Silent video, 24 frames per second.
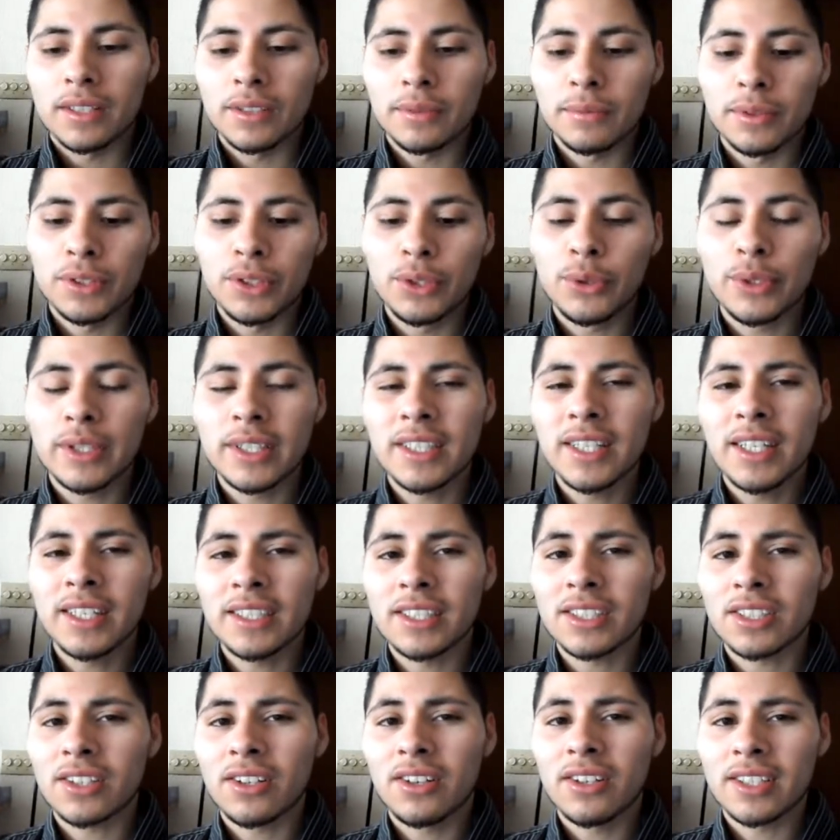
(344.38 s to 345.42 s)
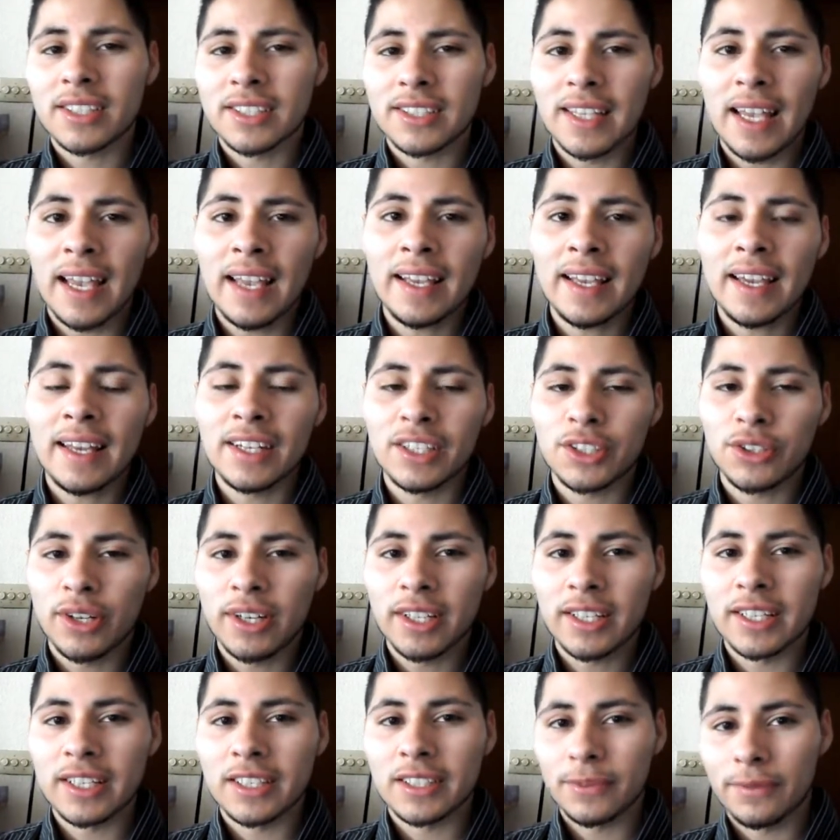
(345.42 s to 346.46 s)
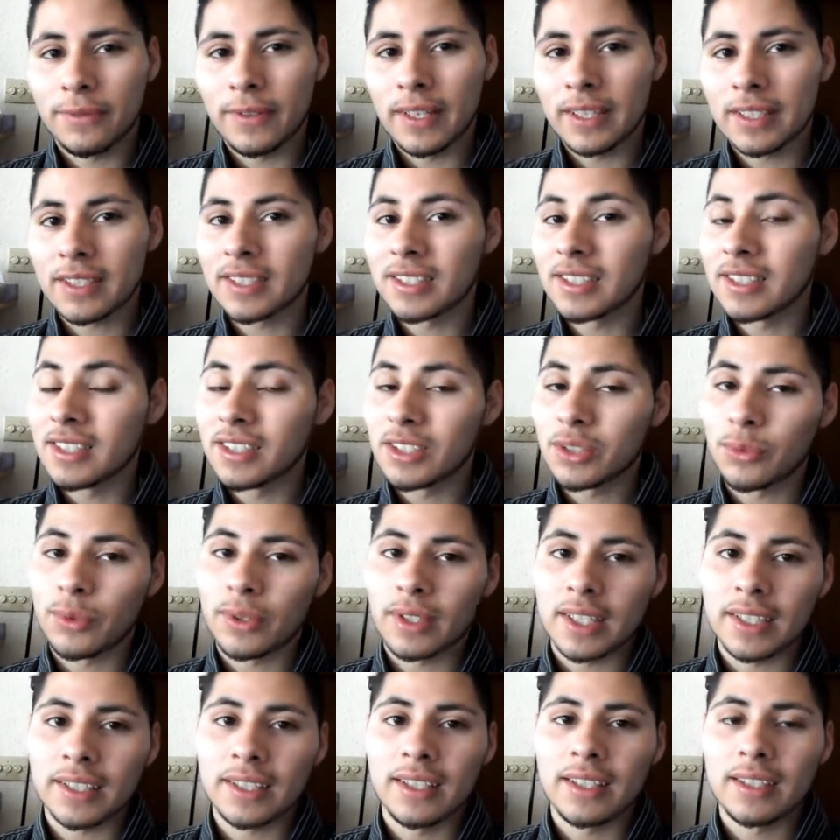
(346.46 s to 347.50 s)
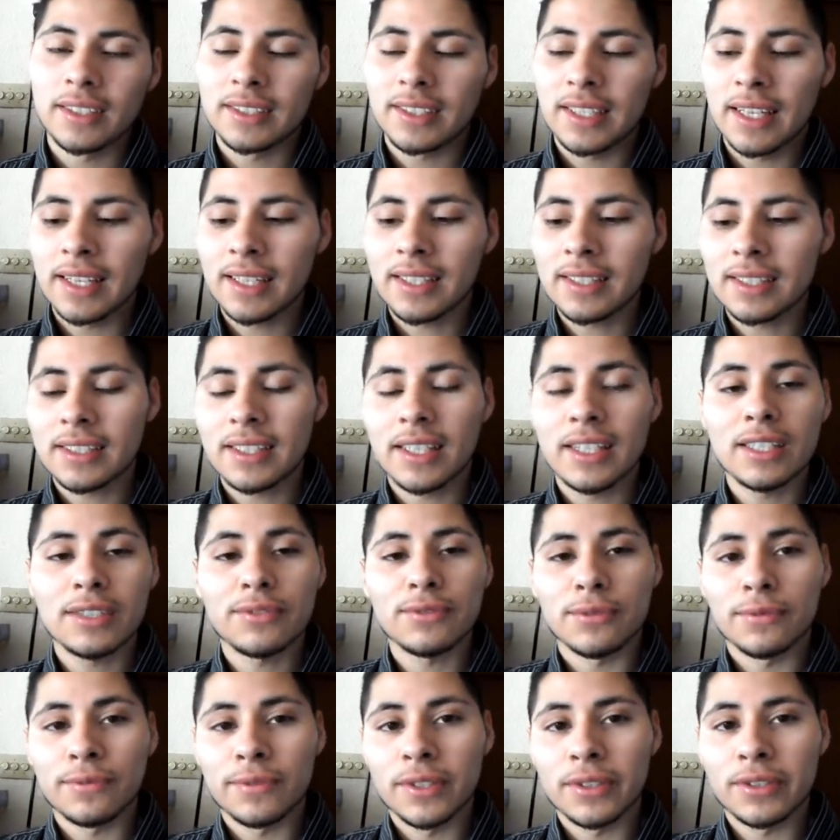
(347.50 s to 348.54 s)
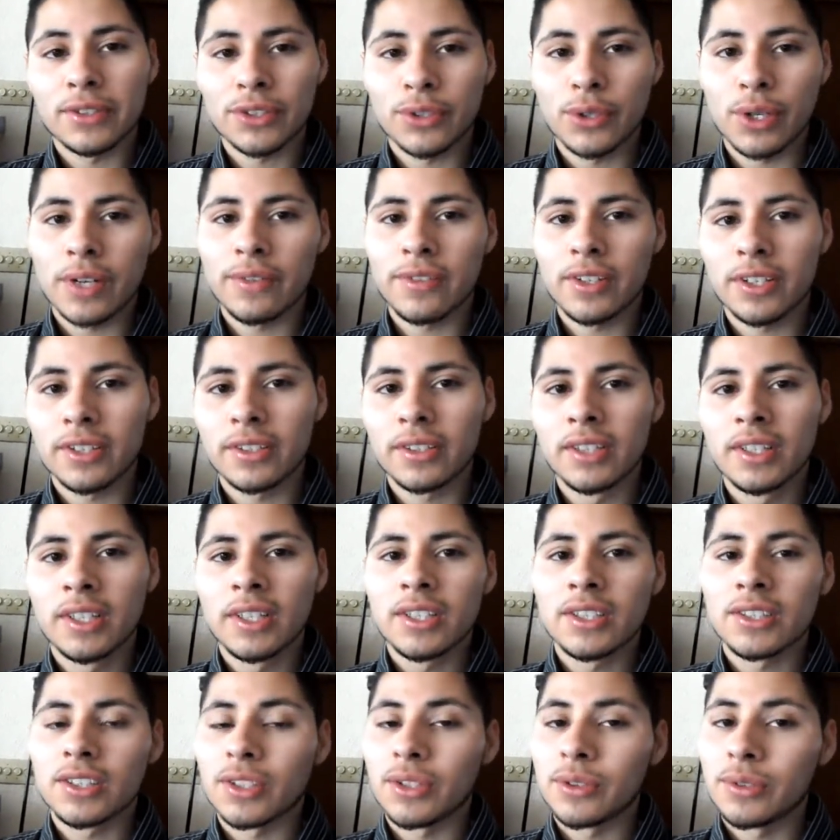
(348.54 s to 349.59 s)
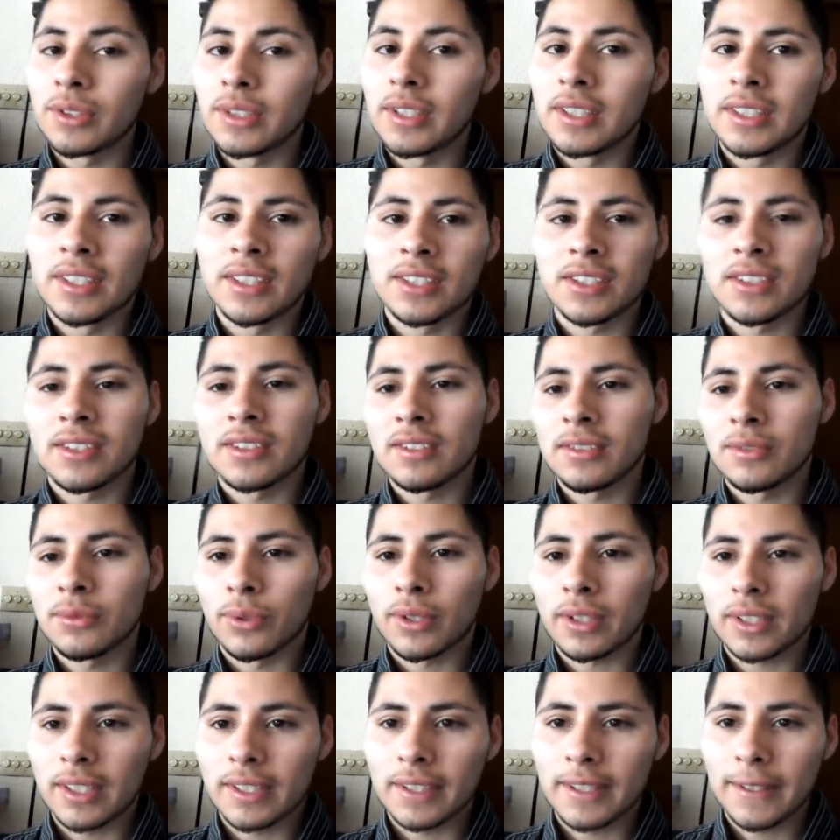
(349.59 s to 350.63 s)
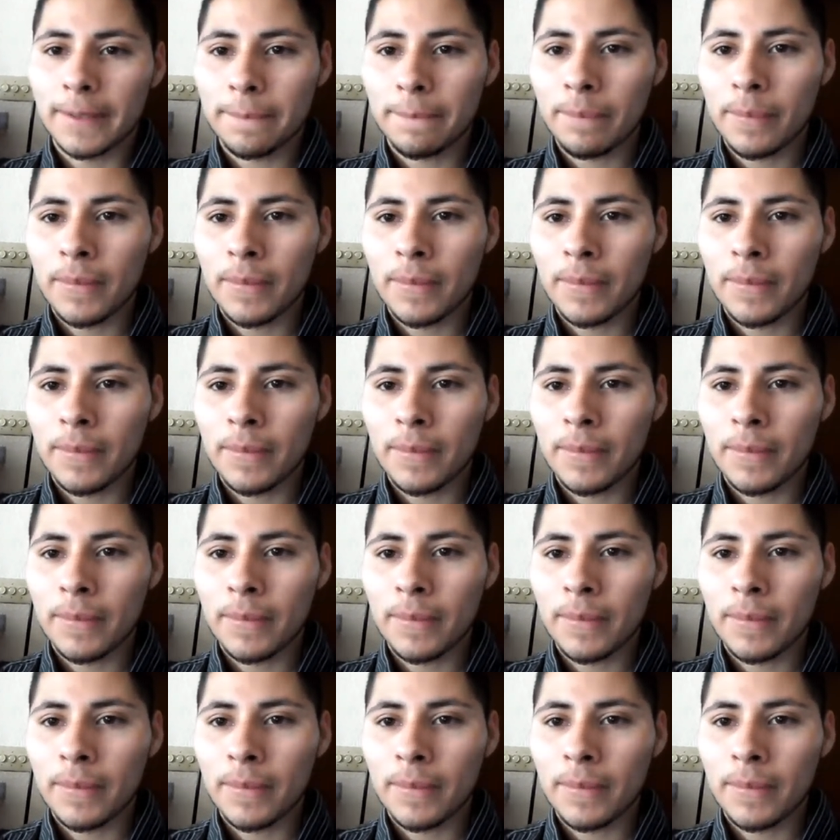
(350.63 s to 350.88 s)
You cannot discard a SANGAN and try to get its effect because it doesn't work like that. SANGAN says from field to graveyard, so it doesn't work like that.